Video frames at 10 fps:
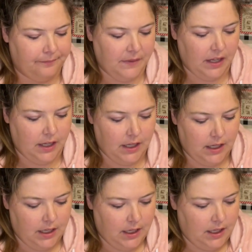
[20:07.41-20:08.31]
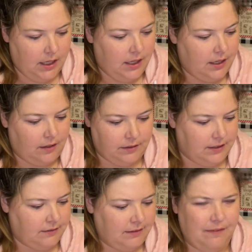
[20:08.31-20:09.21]
It
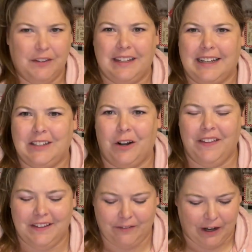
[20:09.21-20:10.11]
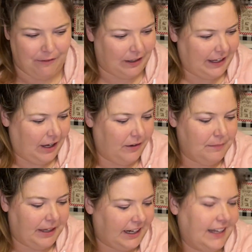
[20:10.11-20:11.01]
doesn't, it feels like I started this forever ago,
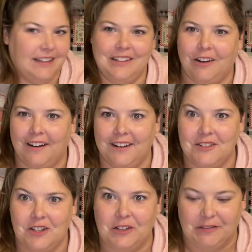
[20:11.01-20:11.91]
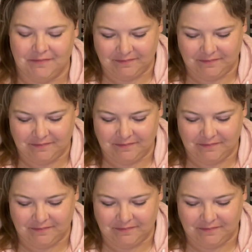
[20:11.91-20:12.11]
but I guess I started it in June.